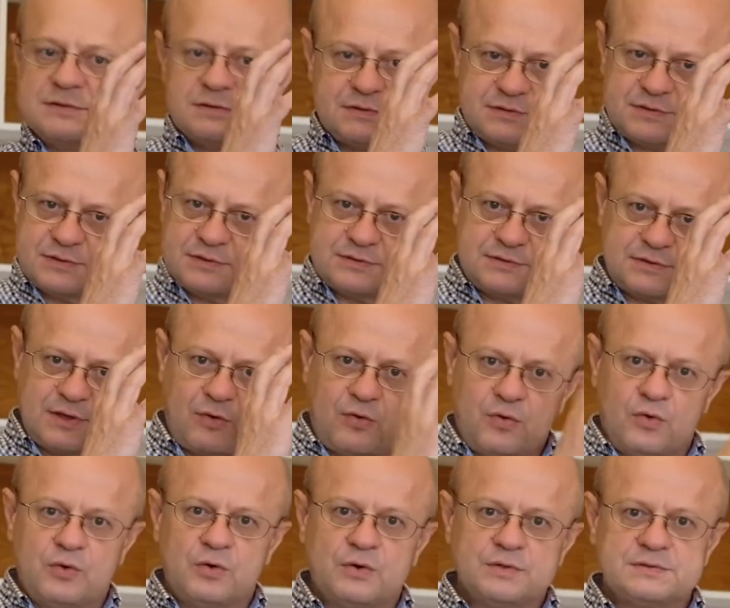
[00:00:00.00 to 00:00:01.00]
the
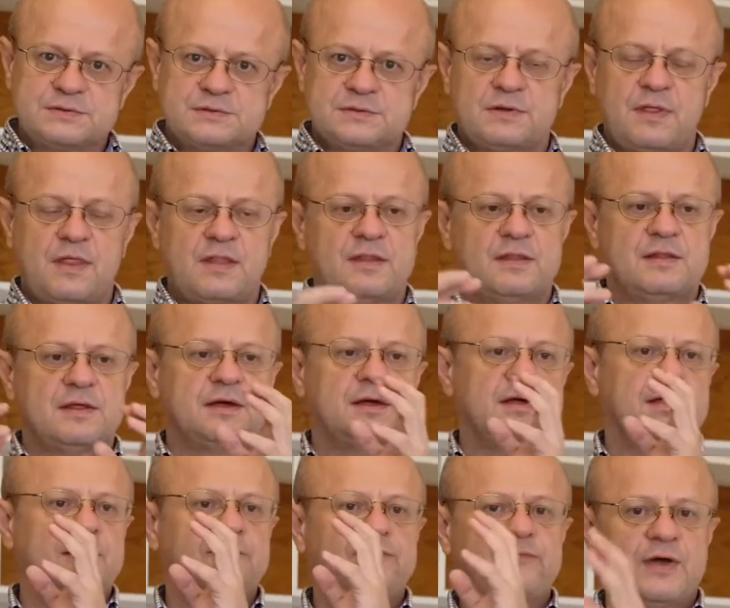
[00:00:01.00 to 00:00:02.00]
cause, the
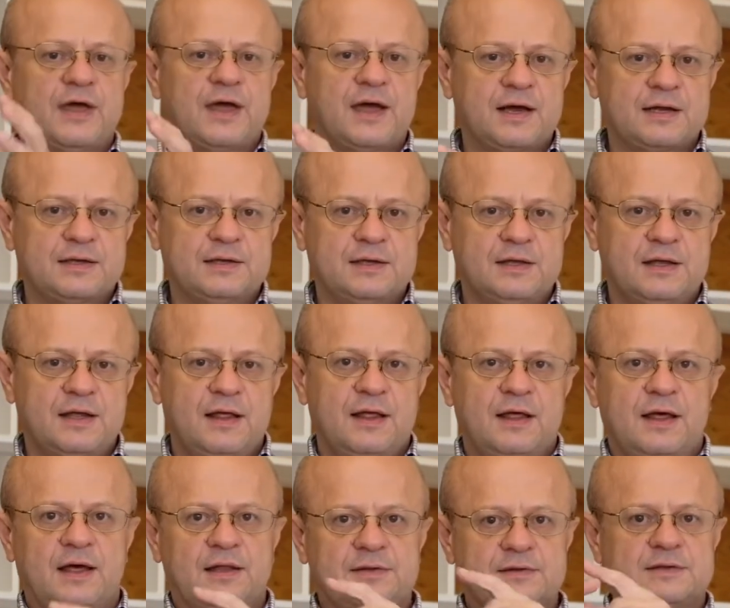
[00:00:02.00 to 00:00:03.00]
effect,
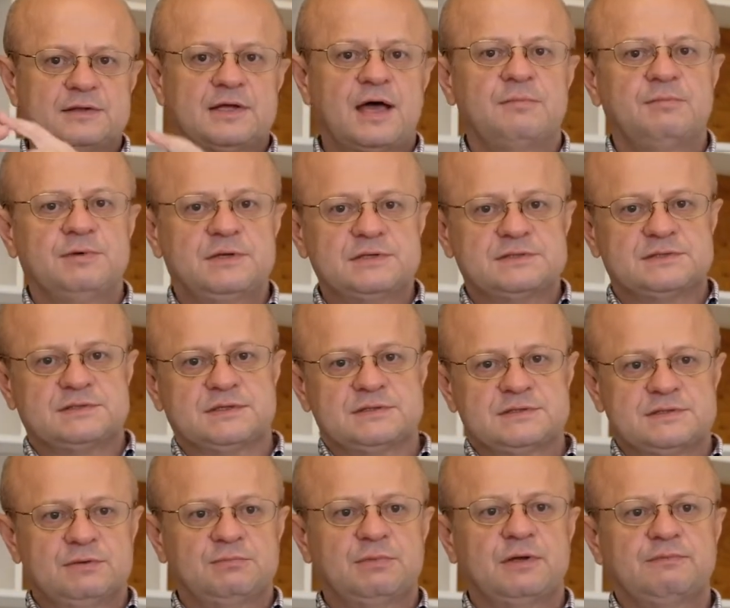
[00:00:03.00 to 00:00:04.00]
and the time distance
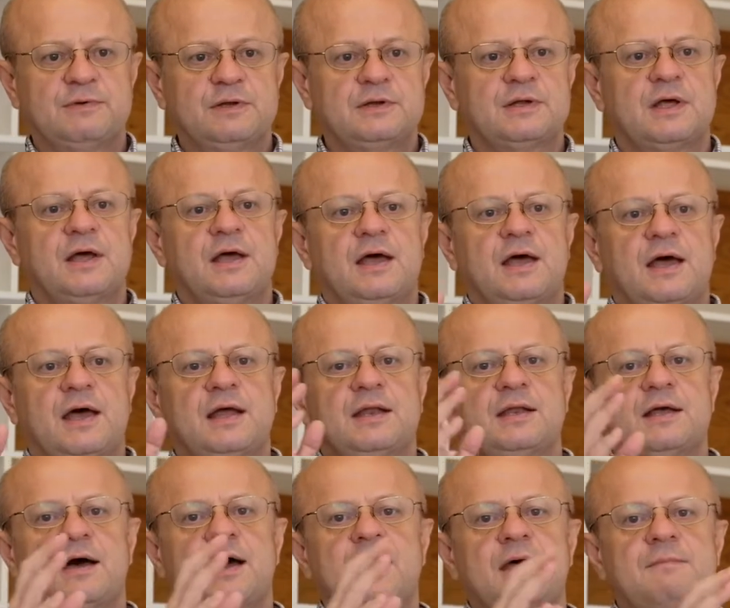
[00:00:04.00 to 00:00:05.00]
in between,
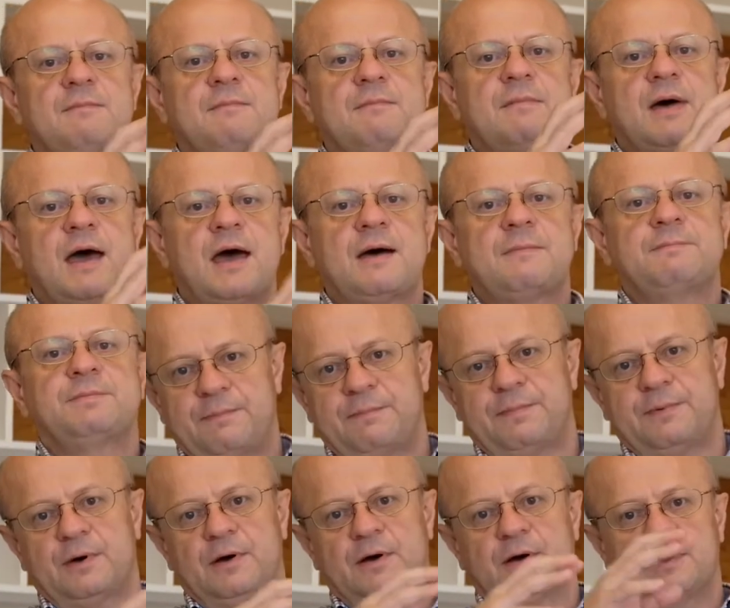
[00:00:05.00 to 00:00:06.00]
and I map
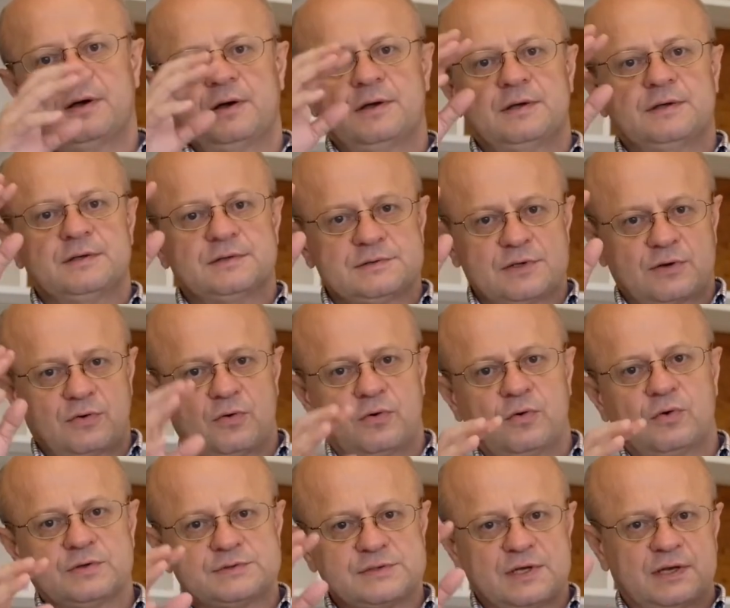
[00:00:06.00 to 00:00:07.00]
the
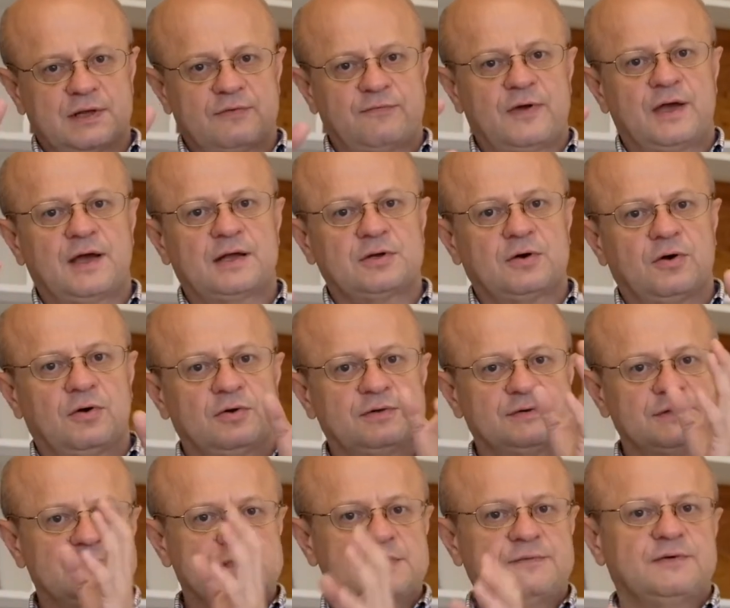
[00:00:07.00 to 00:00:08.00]
cause and effect on the
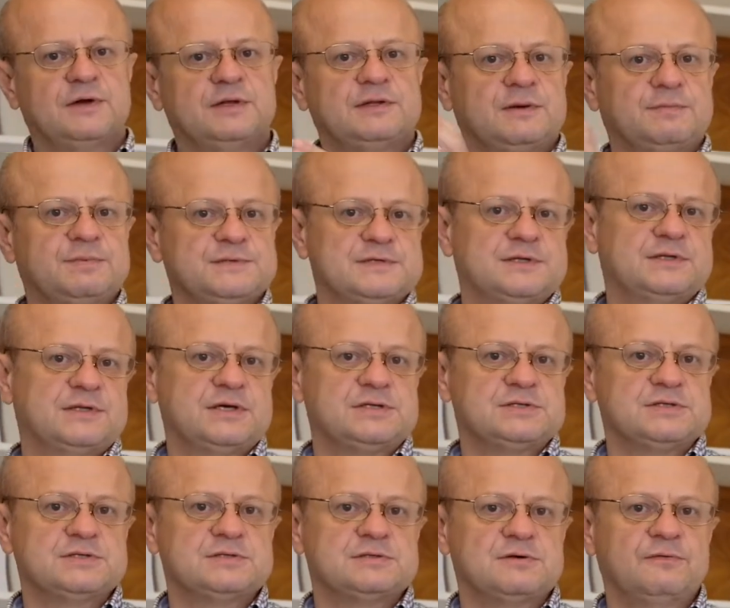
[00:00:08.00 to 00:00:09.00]
different
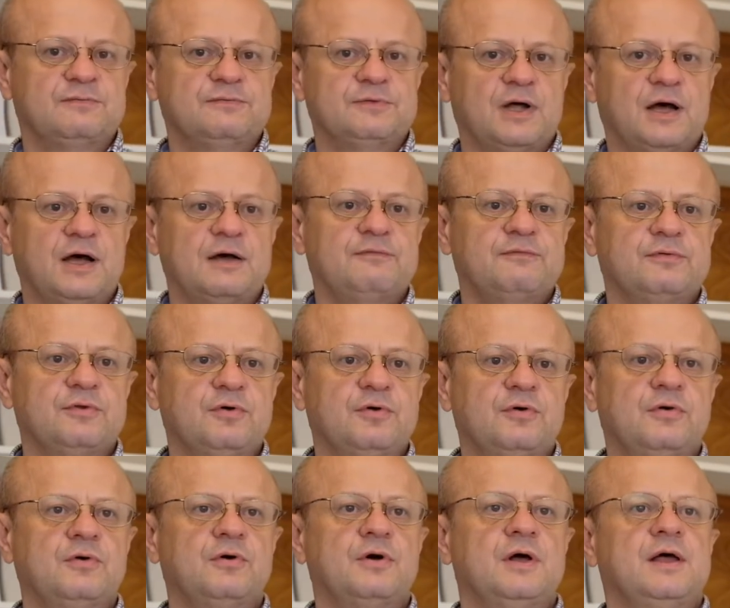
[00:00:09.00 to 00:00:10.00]
representations of time
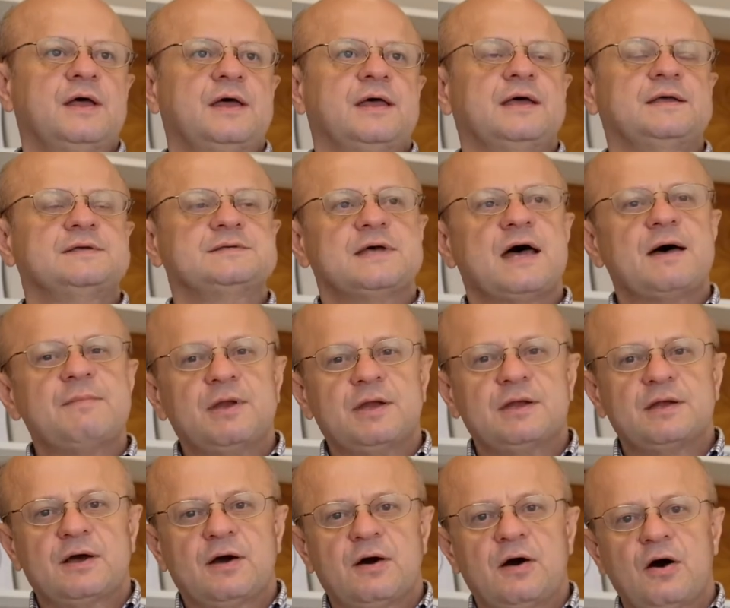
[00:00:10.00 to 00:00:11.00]
flow,
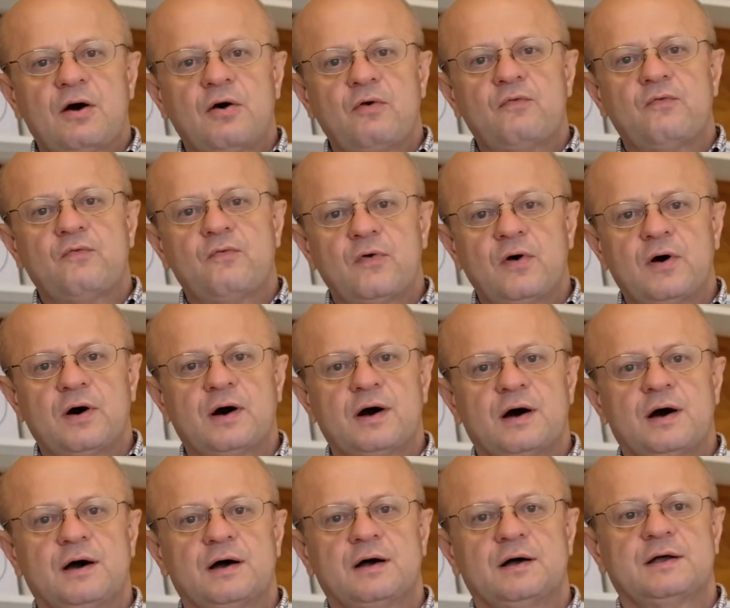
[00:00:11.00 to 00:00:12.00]
examining how
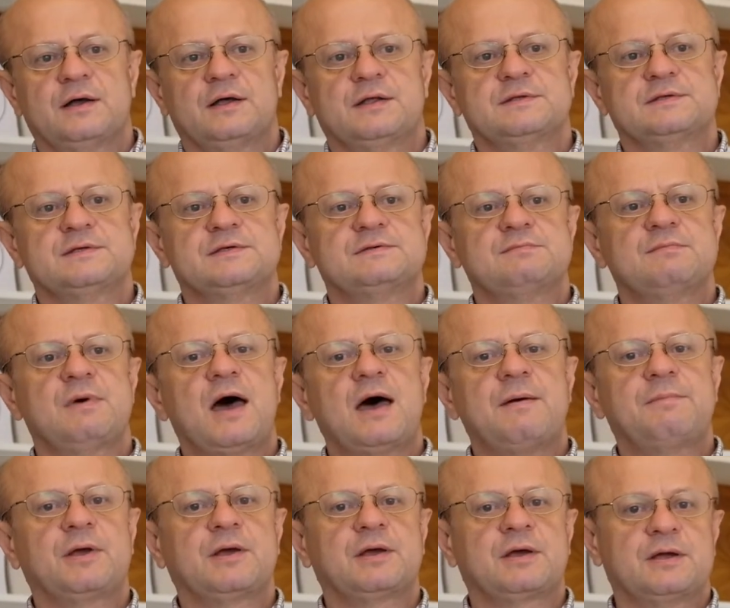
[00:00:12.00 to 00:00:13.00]
far this
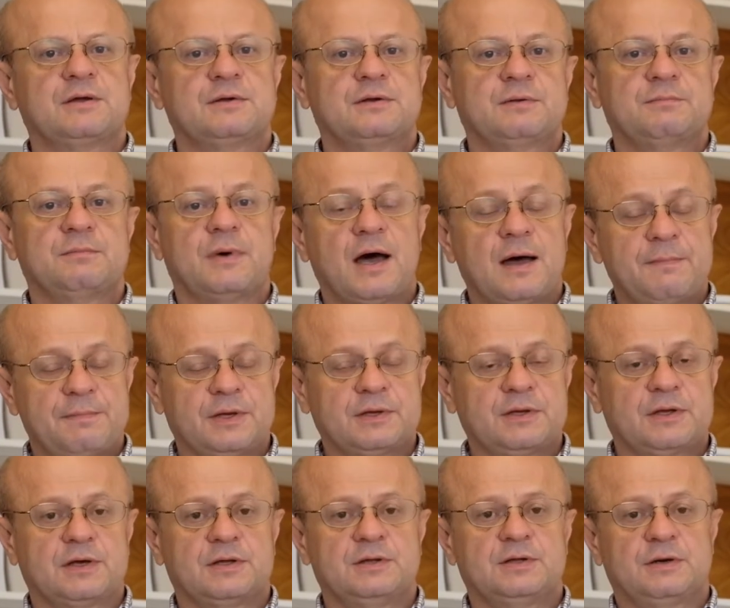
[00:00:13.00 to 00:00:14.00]
mapping
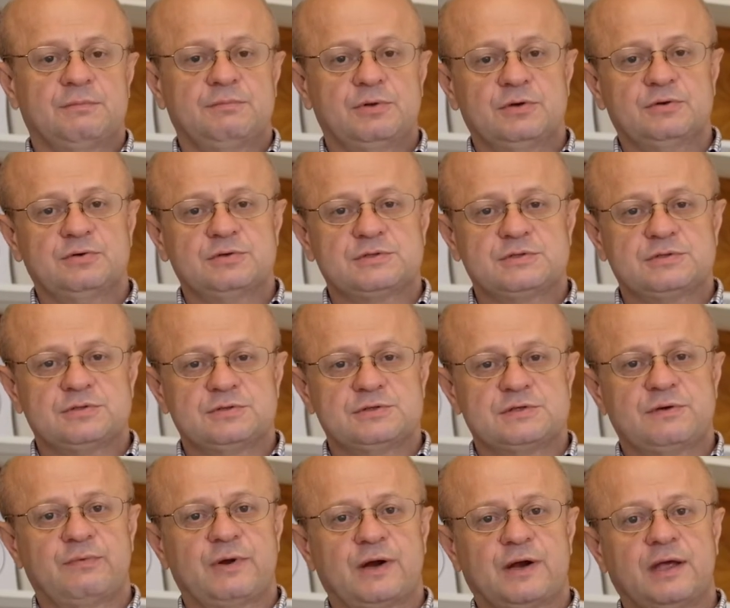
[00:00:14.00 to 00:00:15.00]
contributes to the
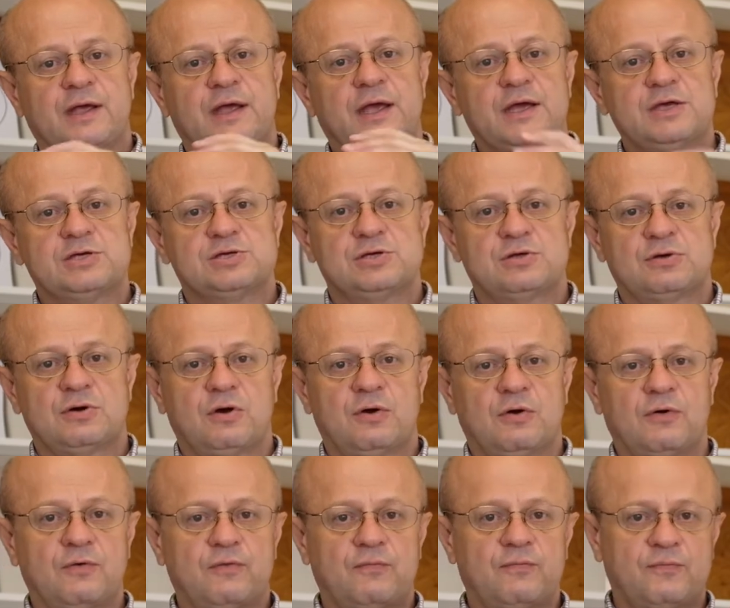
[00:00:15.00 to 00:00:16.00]
variation
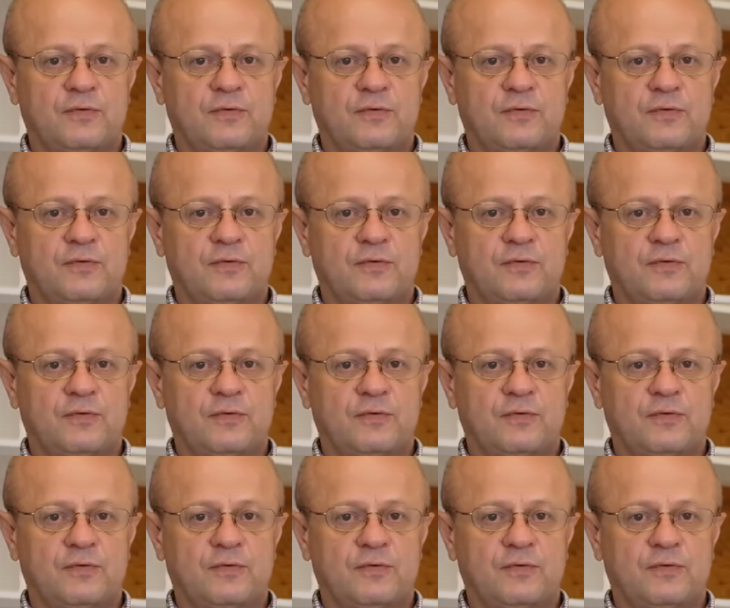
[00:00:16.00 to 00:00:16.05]
of